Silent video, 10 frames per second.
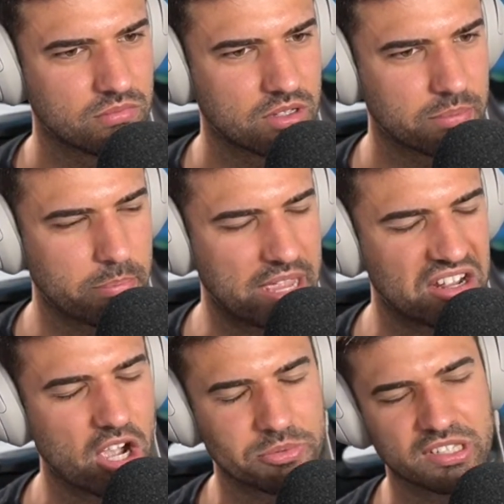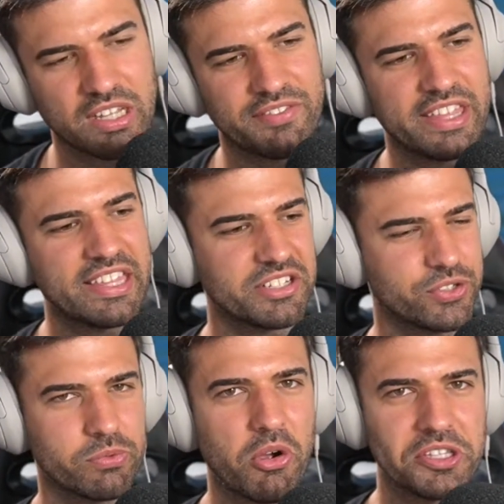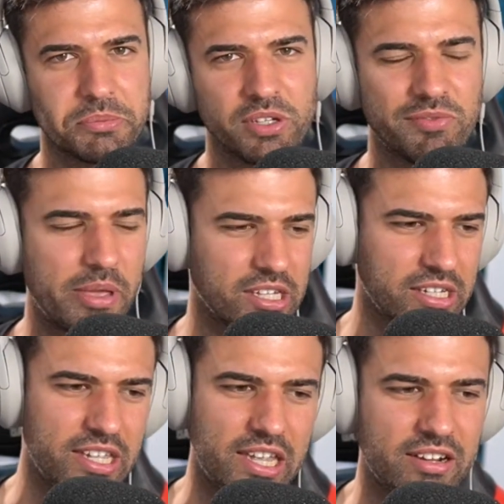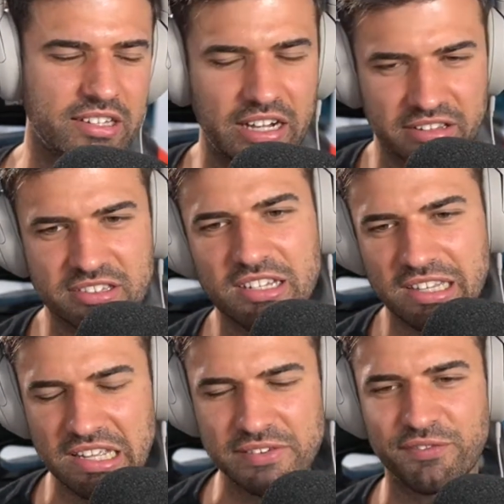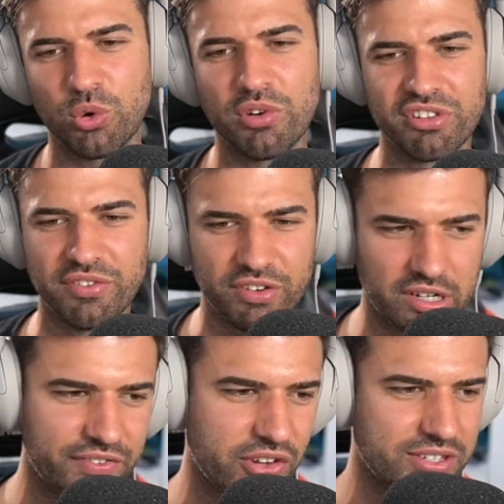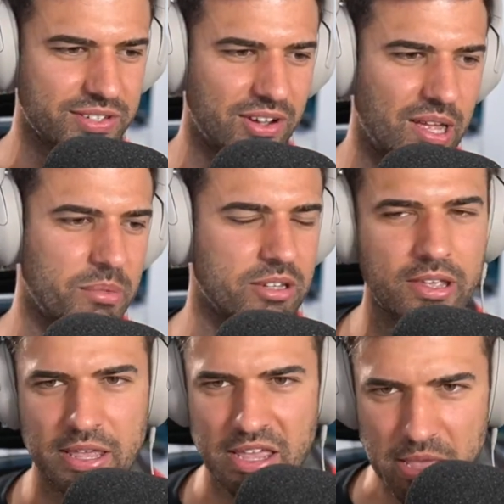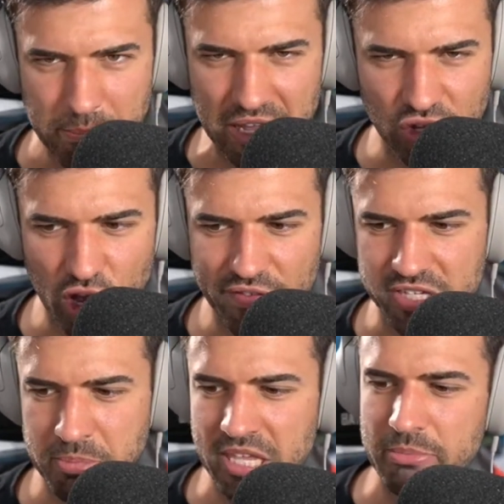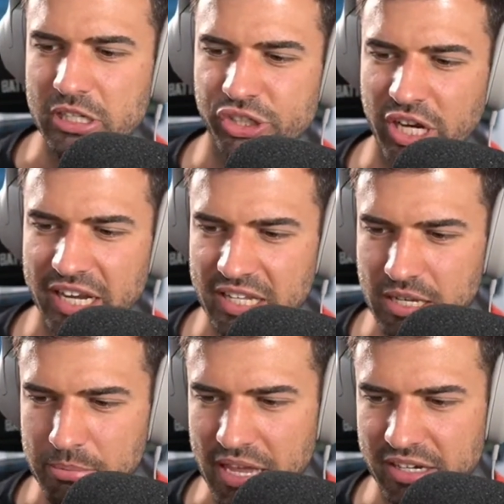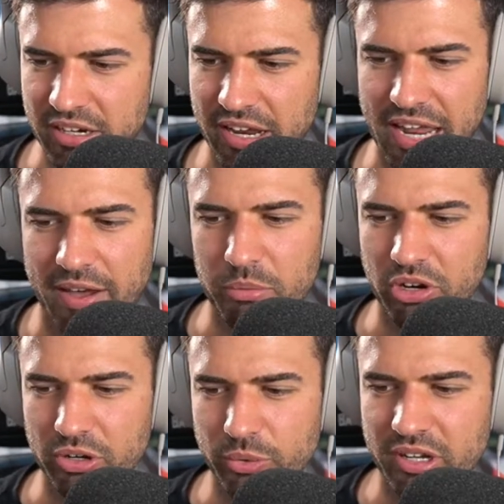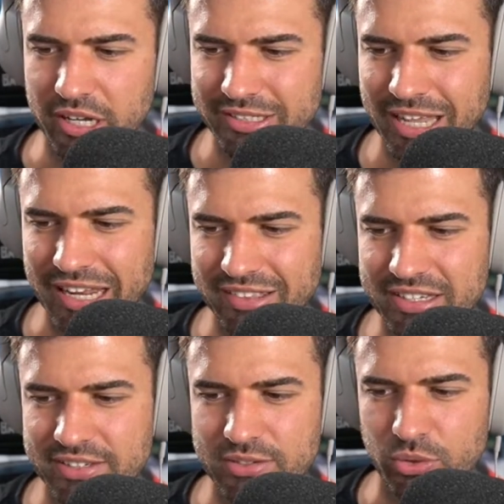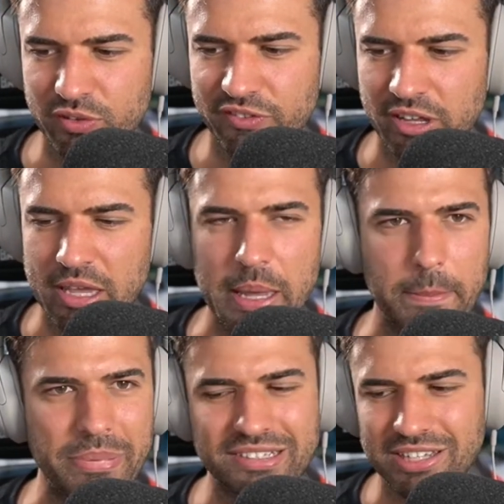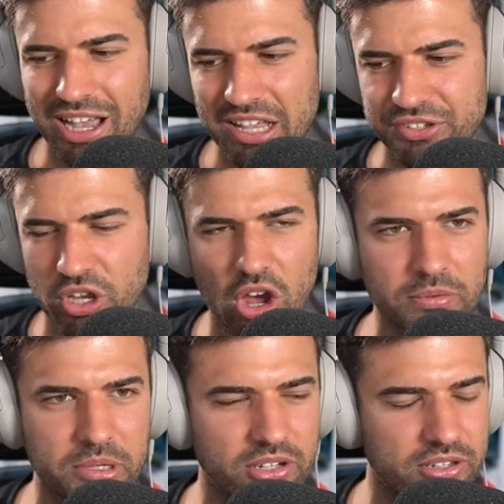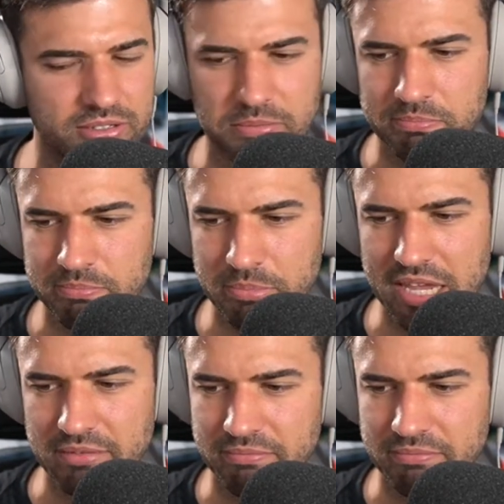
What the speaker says: Man, I absolutely love that. That just reminds me of being a kid and getting to the Elite Four for the very first time and being nervous, being a bit shaky about, how I'm going to take this sort of big task on, because, man,